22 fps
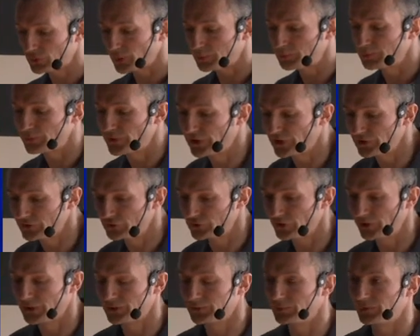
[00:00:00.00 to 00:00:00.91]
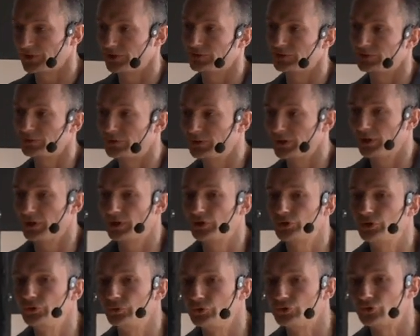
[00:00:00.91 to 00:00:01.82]
top manager in one
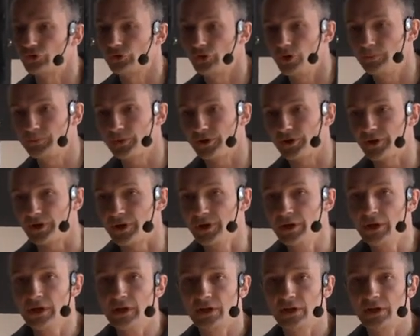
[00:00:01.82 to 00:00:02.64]
huge company.